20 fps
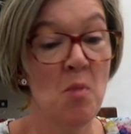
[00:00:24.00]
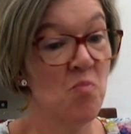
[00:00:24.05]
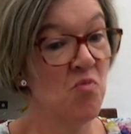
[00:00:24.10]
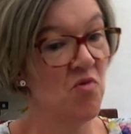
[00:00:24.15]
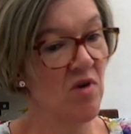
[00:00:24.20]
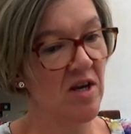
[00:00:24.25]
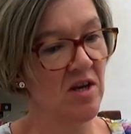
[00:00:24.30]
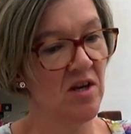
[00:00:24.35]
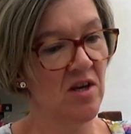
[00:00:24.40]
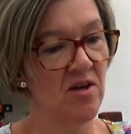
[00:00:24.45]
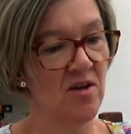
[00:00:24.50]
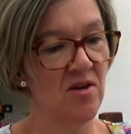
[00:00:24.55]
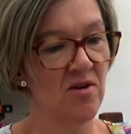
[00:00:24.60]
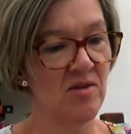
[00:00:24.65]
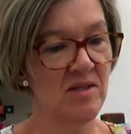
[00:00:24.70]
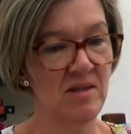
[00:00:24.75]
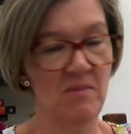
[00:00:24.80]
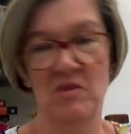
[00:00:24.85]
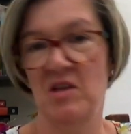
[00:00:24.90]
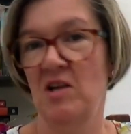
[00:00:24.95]
bring
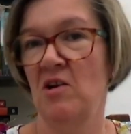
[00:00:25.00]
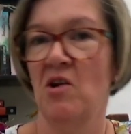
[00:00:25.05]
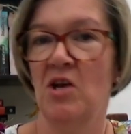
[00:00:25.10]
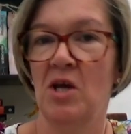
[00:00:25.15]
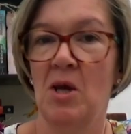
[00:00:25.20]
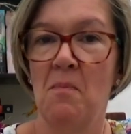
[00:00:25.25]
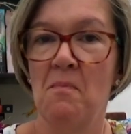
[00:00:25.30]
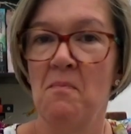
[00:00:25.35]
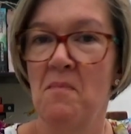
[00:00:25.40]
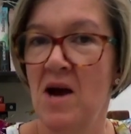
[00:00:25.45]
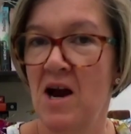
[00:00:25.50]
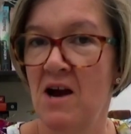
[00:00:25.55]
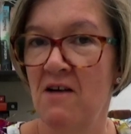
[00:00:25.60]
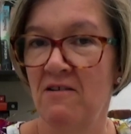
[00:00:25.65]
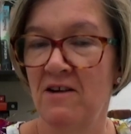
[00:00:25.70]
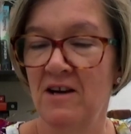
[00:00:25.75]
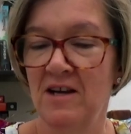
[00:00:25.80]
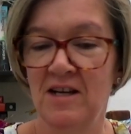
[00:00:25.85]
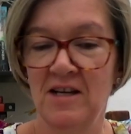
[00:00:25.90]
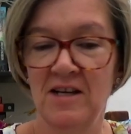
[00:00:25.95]
you something like a
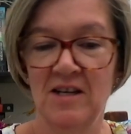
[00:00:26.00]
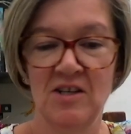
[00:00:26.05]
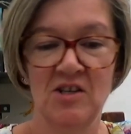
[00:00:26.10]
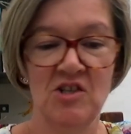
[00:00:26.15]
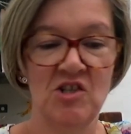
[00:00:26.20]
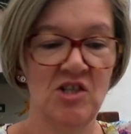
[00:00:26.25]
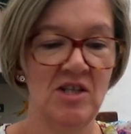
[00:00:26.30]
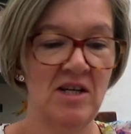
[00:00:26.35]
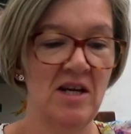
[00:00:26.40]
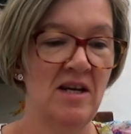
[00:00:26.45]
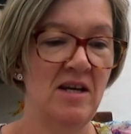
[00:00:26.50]
marriage,